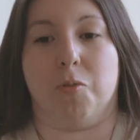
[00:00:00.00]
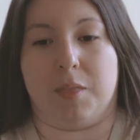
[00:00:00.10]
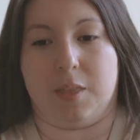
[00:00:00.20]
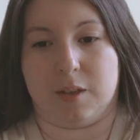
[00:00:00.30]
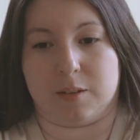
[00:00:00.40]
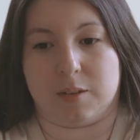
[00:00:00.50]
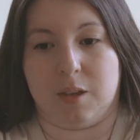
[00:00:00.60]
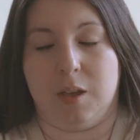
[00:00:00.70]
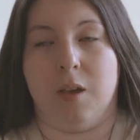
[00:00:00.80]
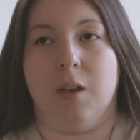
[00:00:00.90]
3 things.
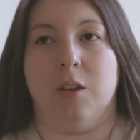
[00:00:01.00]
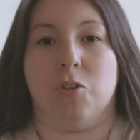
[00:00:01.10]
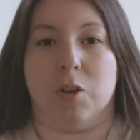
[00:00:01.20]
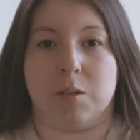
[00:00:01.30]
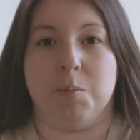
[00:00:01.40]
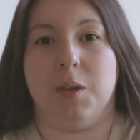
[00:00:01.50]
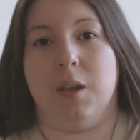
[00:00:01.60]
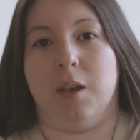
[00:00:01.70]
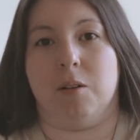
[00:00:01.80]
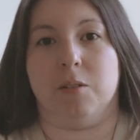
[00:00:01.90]
Trust
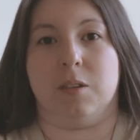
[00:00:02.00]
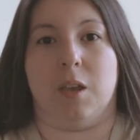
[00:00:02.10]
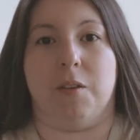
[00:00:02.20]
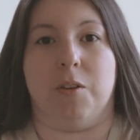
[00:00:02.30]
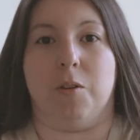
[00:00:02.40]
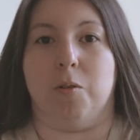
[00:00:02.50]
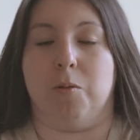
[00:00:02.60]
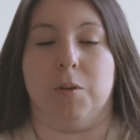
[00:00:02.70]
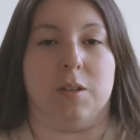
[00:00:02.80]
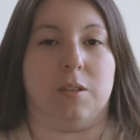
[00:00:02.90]
me, it'll save
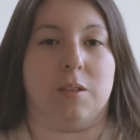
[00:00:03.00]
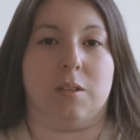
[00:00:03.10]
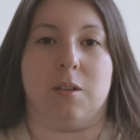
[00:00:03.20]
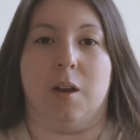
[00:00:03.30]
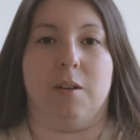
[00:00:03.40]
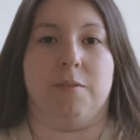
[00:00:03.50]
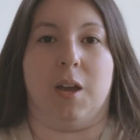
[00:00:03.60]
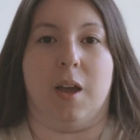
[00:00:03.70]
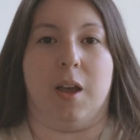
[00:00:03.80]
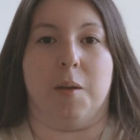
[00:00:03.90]
you a ton of
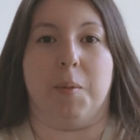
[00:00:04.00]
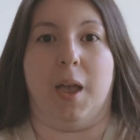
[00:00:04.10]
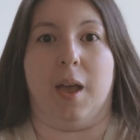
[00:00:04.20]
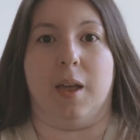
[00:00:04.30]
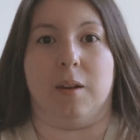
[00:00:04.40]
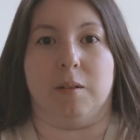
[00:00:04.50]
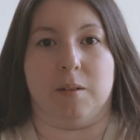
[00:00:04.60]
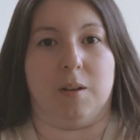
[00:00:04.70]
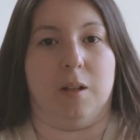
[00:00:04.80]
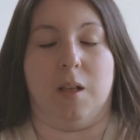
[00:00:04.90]
time and
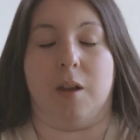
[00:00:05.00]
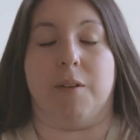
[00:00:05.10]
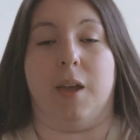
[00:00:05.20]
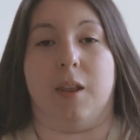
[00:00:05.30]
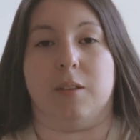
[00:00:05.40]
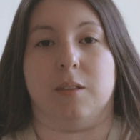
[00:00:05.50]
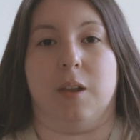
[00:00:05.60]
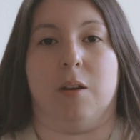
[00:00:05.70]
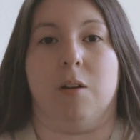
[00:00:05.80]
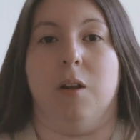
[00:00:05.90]
a lot of headaches
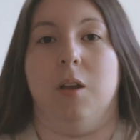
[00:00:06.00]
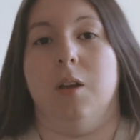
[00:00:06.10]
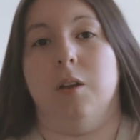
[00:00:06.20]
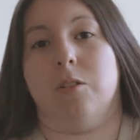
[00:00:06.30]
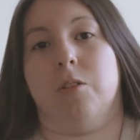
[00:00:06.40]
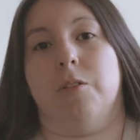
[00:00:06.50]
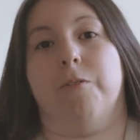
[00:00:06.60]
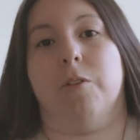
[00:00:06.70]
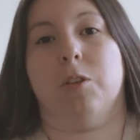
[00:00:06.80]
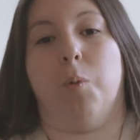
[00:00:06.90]
later. So the
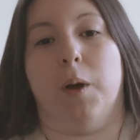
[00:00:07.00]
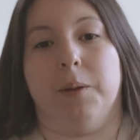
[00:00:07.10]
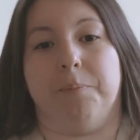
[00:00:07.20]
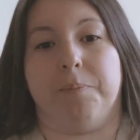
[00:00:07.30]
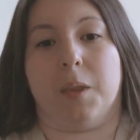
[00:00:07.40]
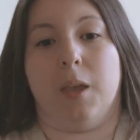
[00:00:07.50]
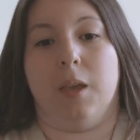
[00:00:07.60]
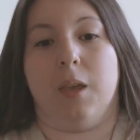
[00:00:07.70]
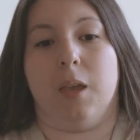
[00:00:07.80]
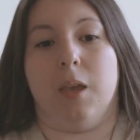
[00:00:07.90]
first one
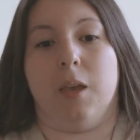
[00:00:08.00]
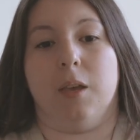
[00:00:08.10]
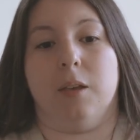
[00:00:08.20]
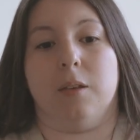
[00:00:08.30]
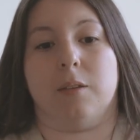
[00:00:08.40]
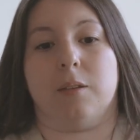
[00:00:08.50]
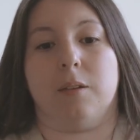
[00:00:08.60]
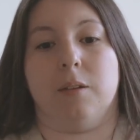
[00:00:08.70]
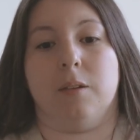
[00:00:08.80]
is